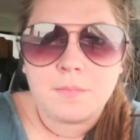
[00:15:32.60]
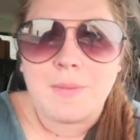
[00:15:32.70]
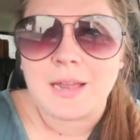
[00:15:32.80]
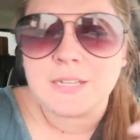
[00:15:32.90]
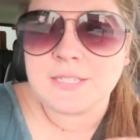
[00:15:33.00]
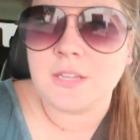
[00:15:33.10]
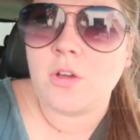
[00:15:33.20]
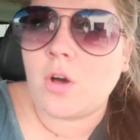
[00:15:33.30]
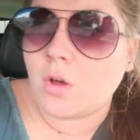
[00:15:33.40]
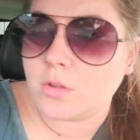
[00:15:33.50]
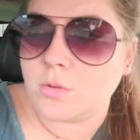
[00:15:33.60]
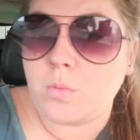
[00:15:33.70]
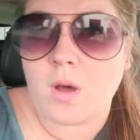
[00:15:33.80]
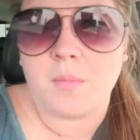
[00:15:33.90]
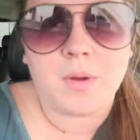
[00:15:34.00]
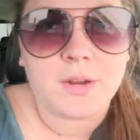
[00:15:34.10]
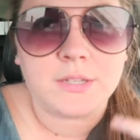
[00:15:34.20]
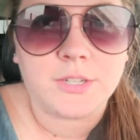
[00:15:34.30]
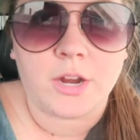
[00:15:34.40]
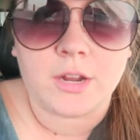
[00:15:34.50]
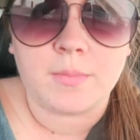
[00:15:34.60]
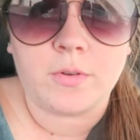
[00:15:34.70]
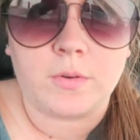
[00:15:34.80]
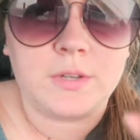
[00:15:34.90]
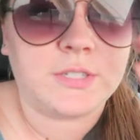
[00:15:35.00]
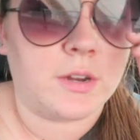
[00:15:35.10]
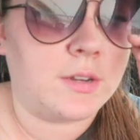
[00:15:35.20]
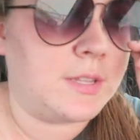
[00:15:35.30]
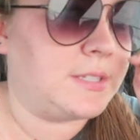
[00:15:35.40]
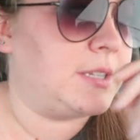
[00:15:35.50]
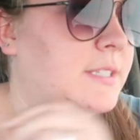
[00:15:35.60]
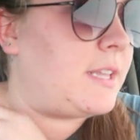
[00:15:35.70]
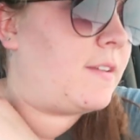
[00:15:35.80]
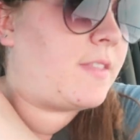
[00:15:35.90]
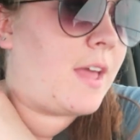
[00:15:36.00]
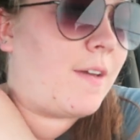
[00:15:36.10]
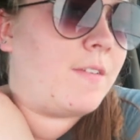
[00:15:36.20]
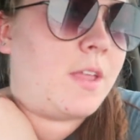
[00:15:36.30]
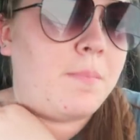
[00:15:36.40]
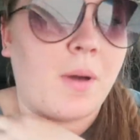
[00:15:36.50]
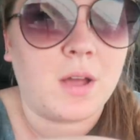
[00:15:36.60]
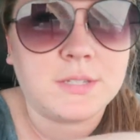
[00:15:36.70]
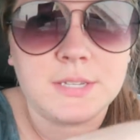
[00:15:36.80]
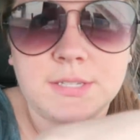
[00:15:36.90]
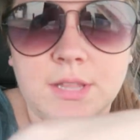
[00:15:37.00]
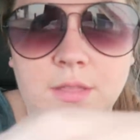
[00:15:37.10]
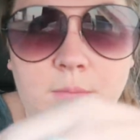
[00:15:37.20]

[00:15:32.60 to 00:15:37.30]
Madison called Walmart and Target before we started this to see if they have any boxes that,